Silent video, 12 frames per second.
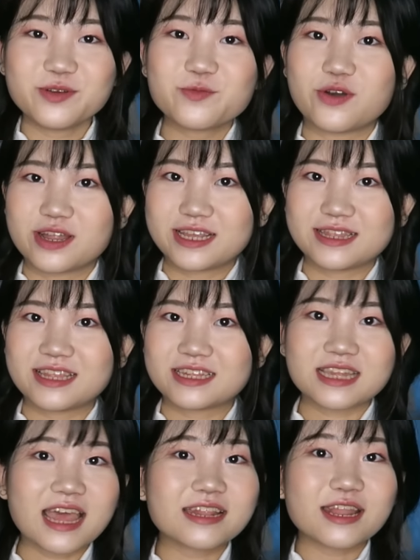been wanting
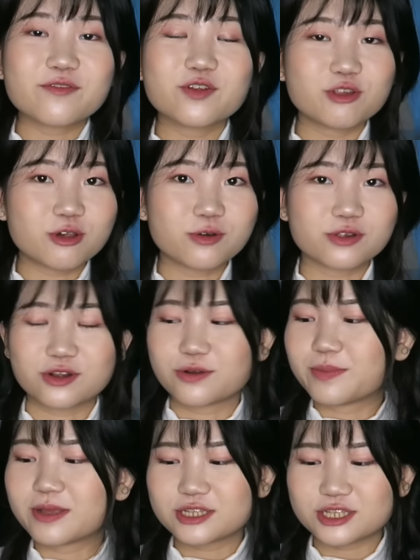this. I never told her,
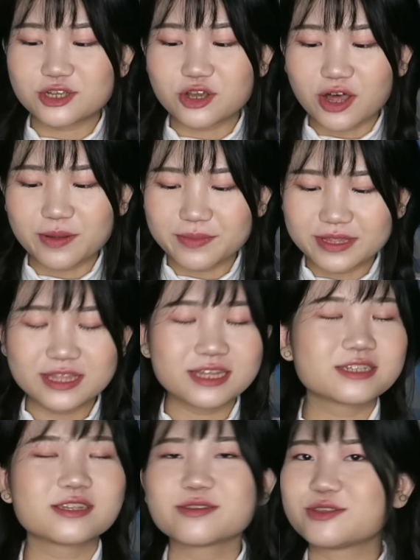but she got me
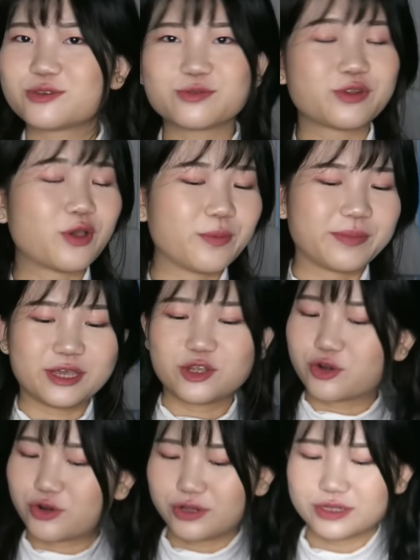this. You know me,
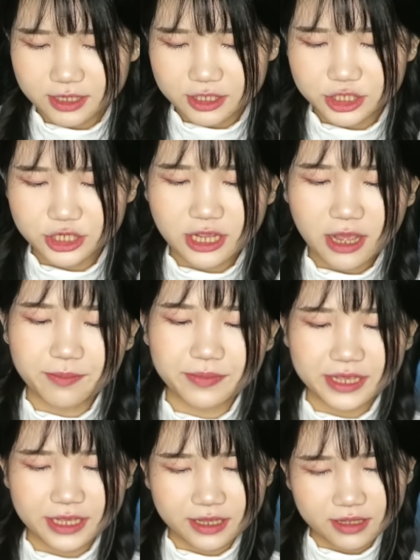girl. She got
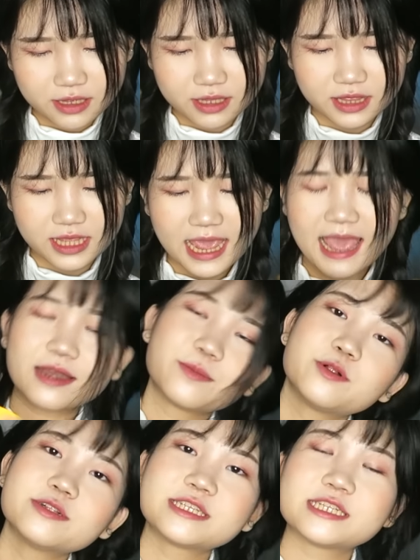me the
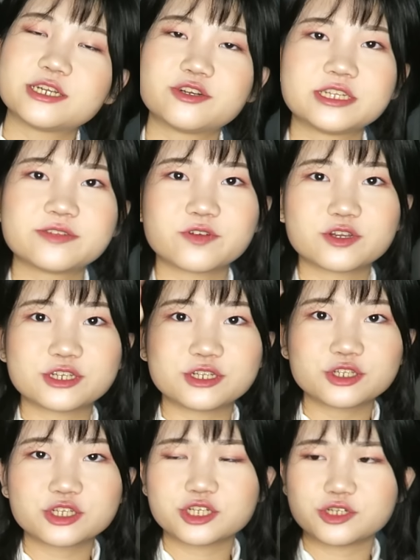Animal Series
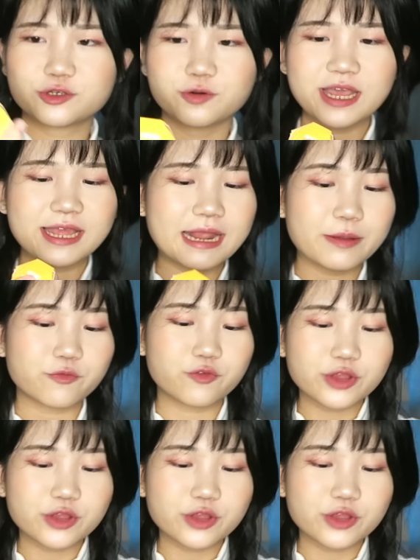version 2, and I'm